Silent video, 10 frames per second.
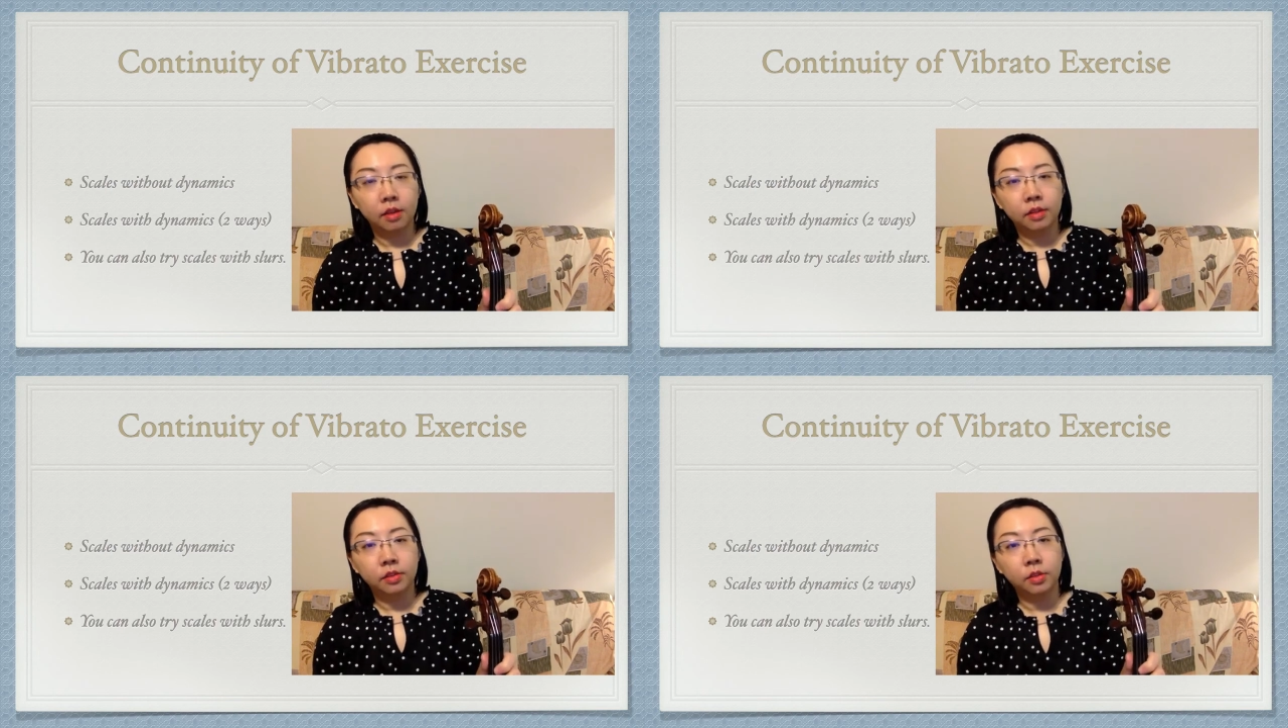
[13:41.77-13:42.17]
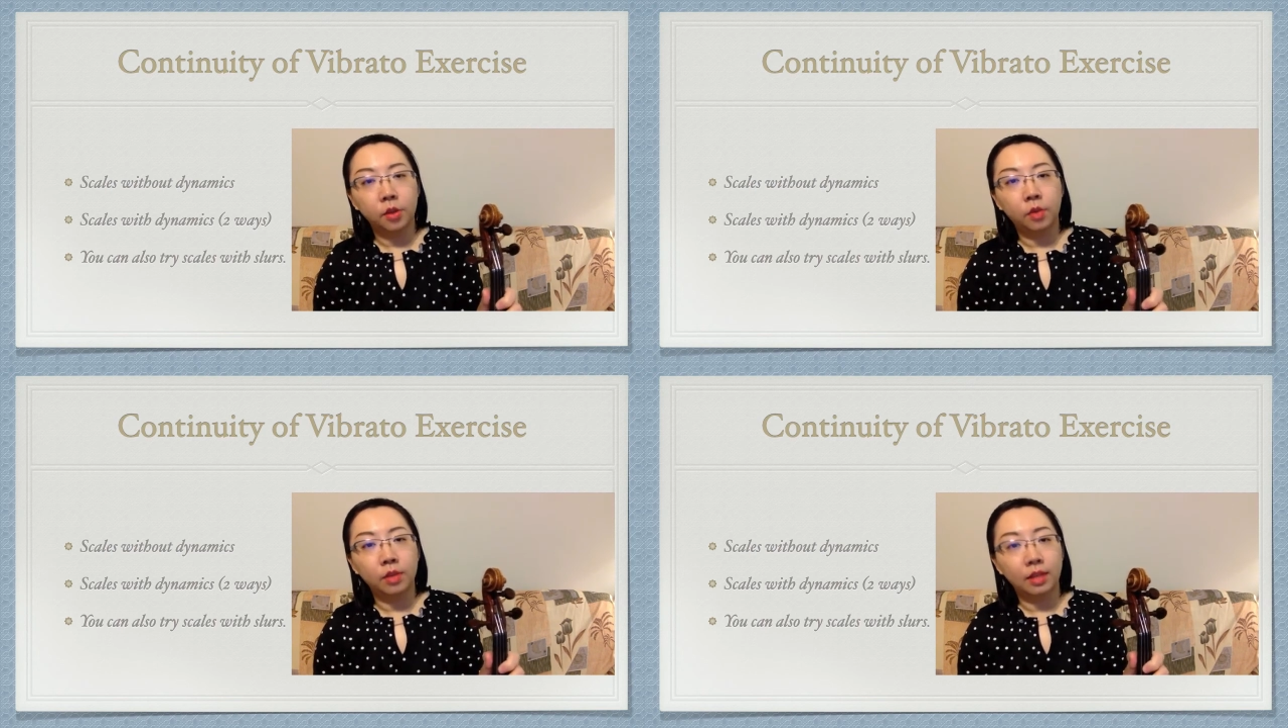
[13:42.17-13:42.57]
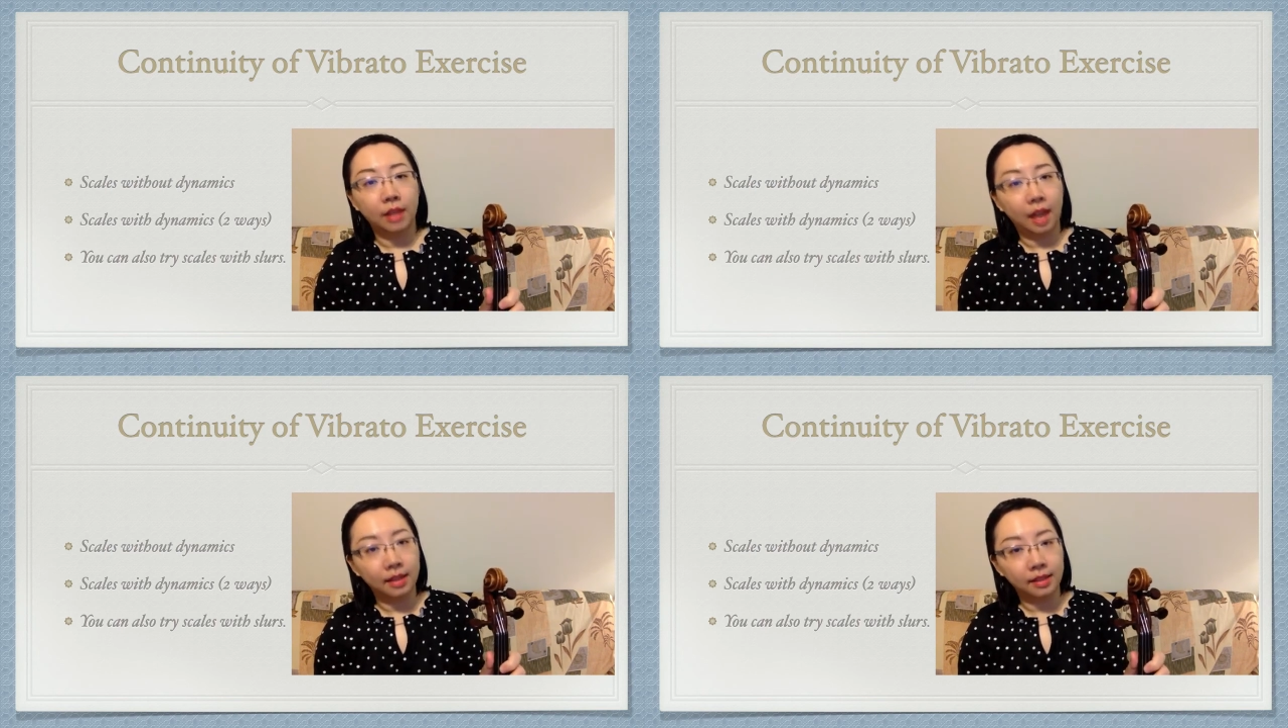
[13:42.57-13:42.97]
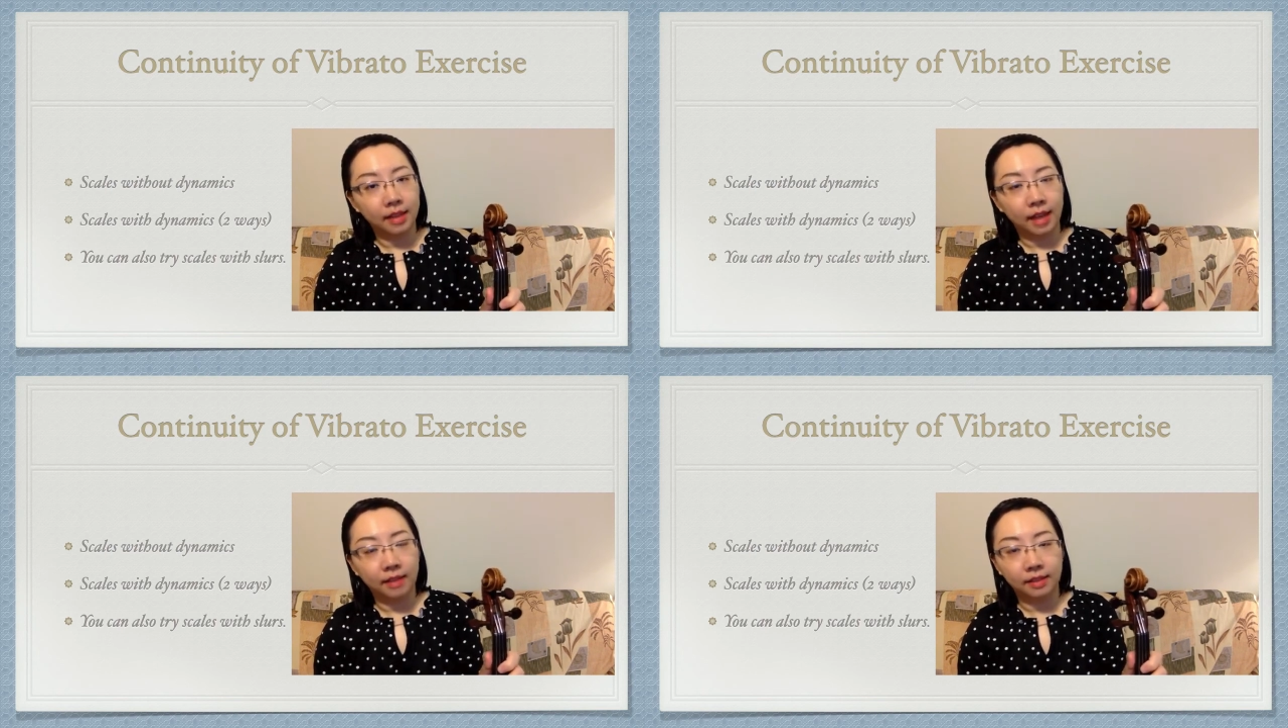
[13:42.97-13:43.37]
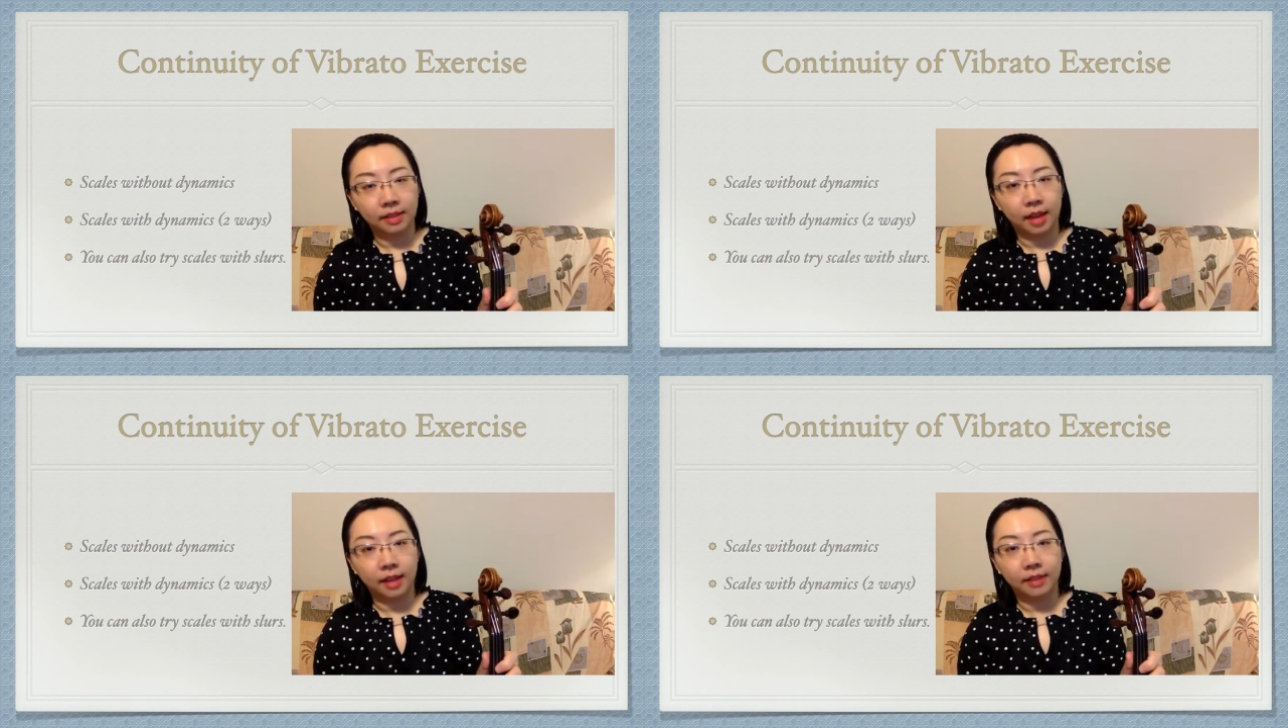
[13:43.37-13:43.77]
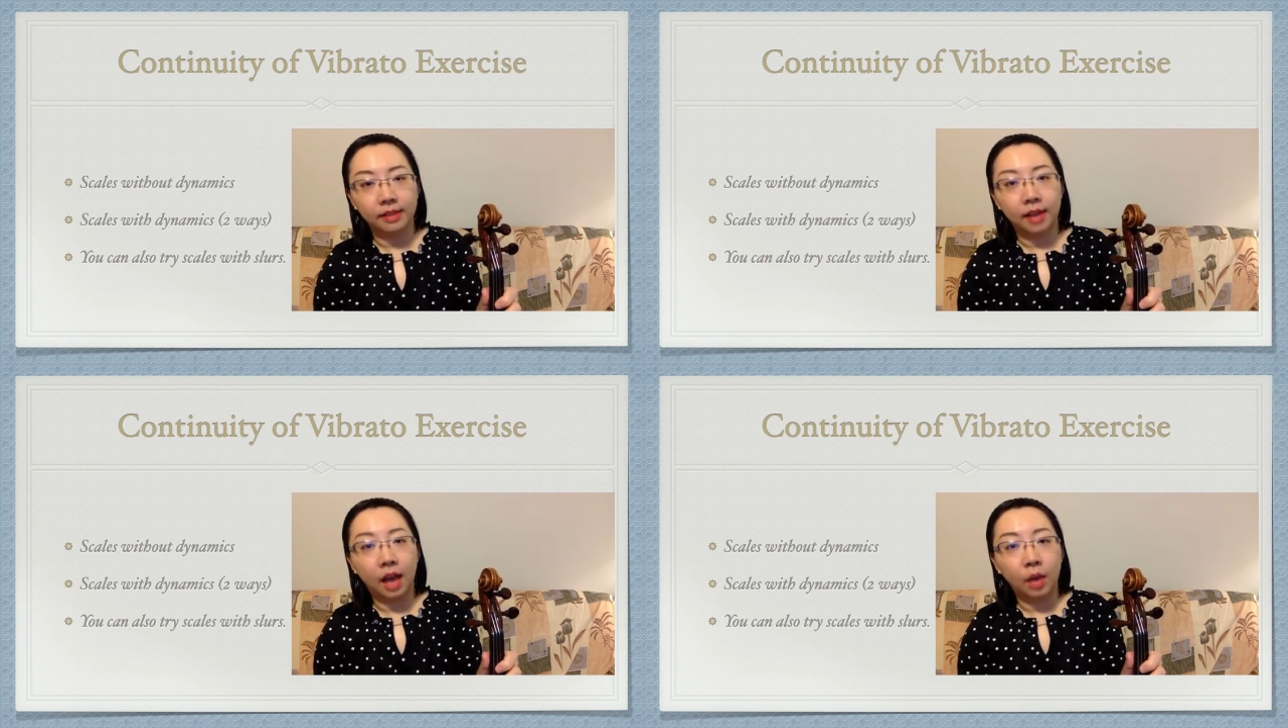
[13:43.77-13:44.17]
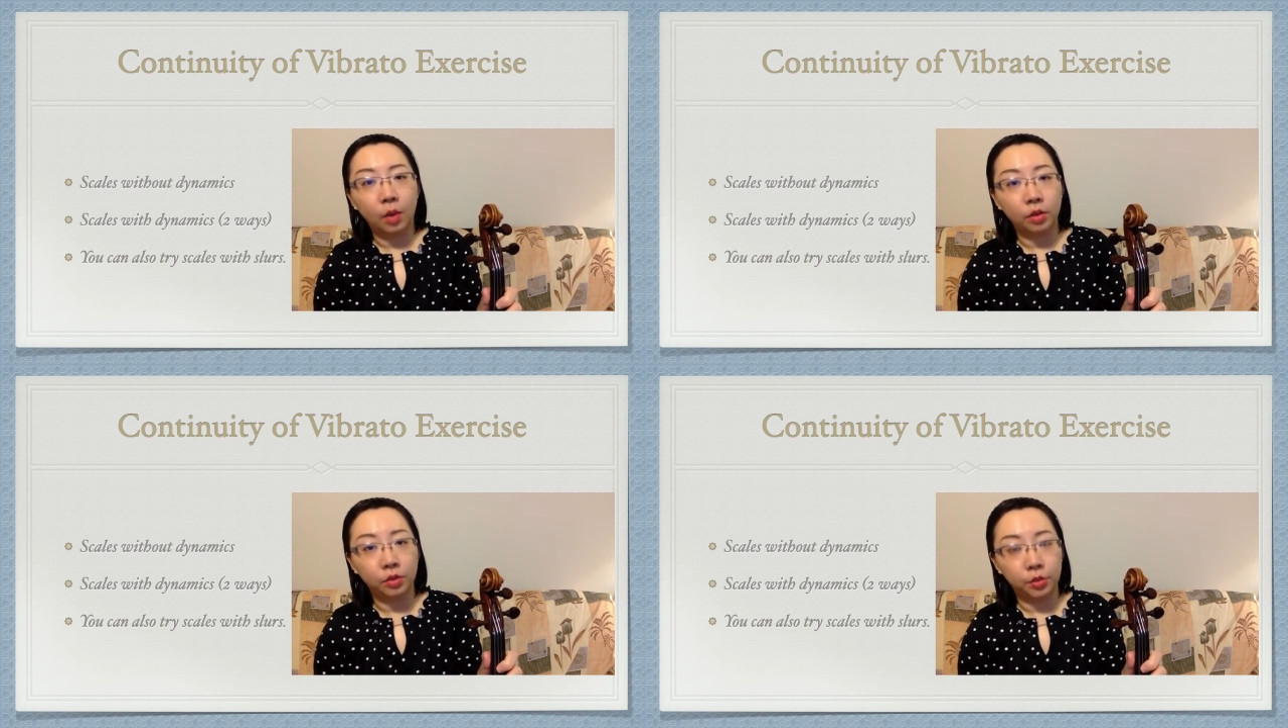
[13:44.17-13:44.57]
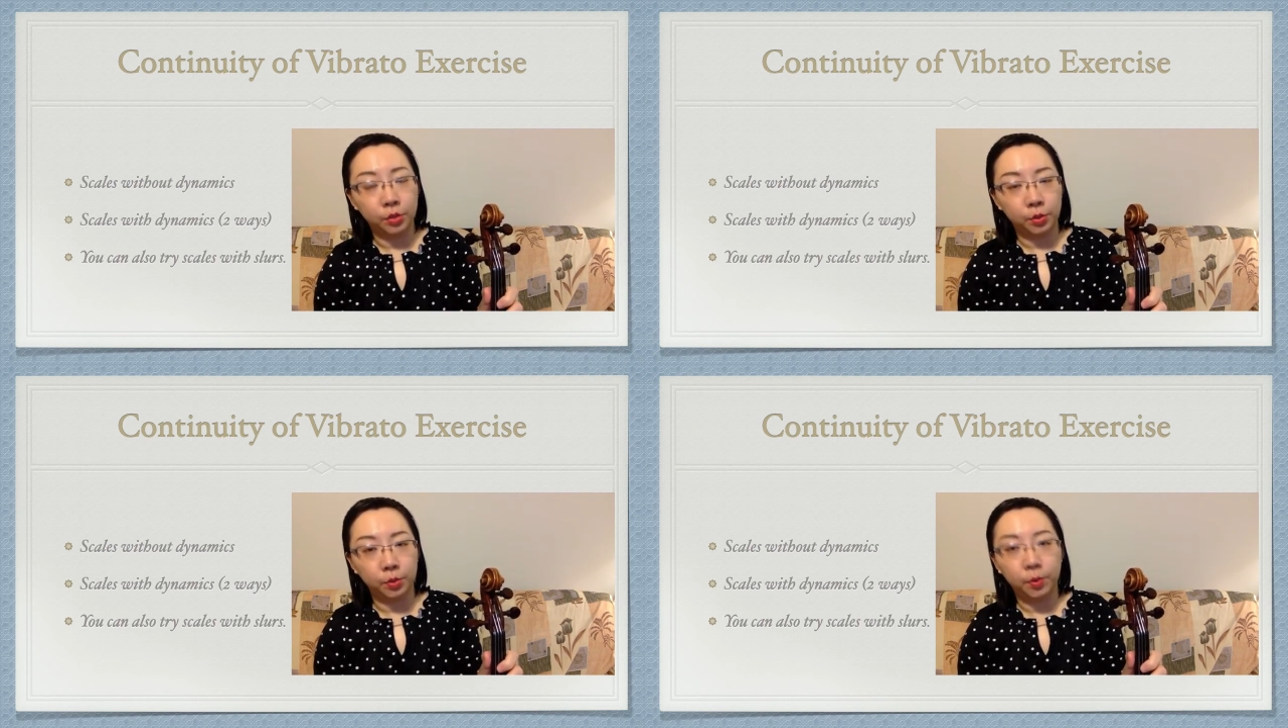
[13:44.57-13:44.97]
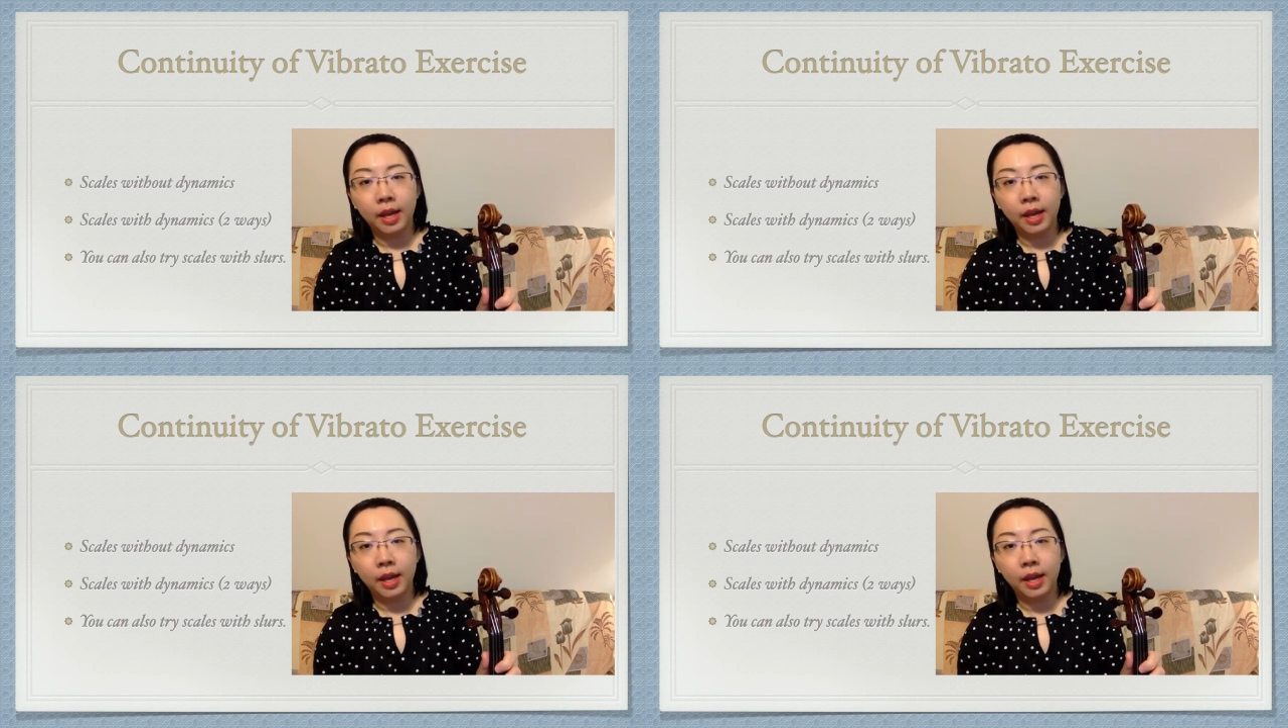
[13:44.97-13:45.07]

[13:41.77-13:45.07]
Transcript: So the last exercise I want you to do